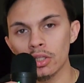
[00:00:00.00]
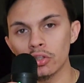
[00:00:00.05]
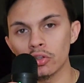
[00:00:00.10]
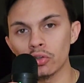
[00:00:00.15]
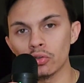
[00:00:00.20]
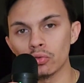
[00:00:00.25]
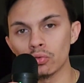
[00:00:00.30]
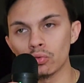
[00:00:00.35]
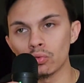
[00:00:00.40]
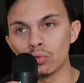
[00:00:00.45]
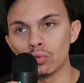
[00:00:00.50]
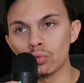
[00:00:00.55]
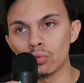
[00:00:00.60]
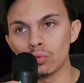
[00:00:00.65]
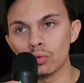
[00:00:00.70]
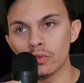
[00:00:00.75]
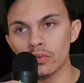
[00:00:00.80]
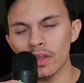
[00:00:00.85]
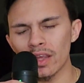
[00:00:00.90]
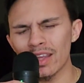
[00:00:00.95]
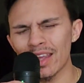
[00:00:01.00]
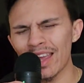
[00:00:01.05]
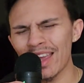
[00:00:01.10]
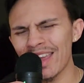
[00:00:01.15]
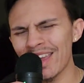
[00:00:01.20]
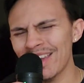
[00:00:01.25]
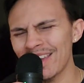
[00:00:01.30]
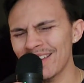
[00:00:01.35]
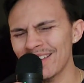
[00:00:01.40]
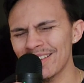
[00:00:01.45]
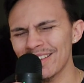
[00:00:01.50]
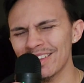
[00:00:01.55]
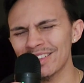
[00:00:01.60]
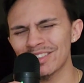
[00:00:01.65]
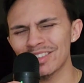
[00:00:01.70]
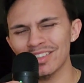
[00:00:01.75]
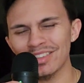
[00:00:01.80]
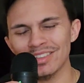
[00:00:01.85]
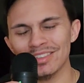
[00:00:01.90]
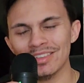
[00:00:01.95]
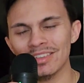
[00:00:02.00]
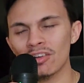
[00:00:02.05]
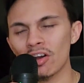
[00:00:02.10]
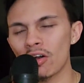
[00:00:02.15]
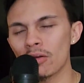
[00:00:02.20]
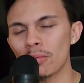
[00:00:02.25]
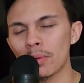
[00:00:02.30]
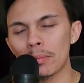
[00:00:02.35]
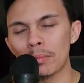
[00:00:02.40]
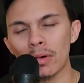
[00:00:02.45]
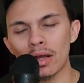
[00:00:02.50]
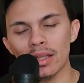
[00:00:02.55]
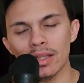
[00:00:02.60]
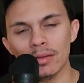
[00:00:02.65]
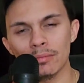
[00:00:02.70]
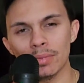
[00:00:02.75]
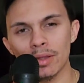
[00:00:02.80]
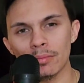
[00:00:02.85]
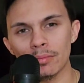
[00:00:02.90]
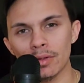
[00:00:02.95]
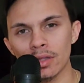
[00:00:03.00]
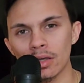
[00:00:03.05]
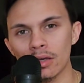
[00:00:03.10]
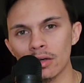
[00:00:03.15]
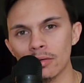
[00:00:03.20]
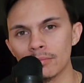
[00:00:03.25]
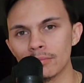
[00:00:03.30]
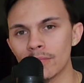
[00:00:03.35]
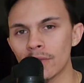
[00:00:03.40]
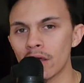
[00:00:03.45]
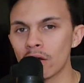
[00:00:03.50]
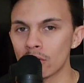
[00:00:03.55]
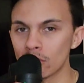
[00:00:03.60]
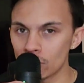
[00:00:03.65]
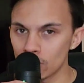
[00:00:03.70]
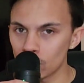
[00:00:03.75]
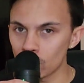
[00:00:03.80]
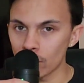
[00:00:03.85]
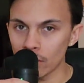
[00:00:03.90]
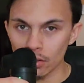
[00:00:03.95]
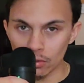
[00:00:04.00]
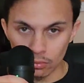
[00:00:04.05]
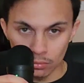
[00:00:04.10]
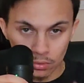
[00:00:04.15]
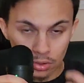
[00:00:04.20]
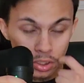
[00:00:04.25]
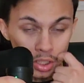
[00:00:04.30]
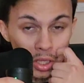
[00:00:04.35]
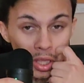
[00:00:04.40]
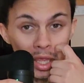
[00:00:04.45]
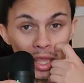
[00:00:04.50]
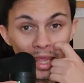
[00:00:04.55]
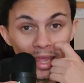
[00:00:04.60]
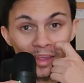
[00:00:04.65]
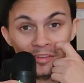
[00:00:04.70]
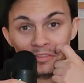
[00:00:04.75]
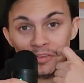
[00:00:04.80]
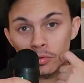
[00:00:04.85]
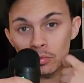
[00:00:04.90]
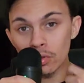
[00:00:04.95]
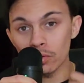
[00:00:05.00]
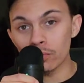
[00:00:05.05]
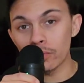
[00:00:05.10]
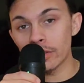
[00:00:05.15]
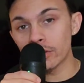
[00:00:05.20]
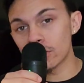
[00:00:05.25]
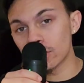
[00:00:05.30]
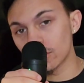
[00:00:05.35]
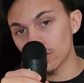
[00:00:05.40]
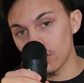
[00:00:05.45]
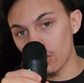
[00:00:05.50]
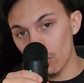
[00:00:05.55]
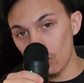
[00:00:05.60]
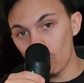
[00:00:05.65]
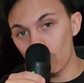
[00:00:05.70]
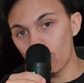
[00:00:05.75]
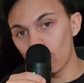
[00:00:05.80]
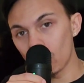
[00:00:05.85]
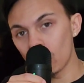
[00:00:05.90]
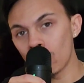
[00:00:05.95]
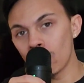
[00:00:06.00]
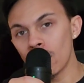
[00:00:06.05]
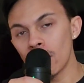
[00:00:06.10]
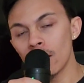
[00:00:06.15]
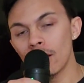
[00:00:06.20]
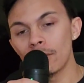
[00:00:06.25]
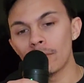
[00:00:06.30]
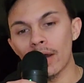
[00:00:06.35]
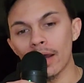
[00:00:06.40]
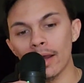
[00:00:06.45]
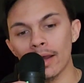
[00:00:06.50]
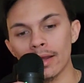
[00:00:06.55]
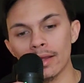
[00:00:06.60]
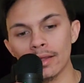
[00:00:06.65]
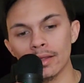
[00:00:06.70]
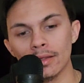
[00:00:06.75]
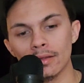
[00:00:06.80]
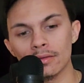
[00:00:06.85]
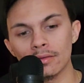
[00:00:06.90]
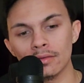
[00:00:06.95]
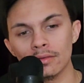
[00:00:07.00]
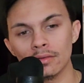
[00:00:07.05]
You say, let's just call my buddy and pick me up. No, well, if you want to reach a goal by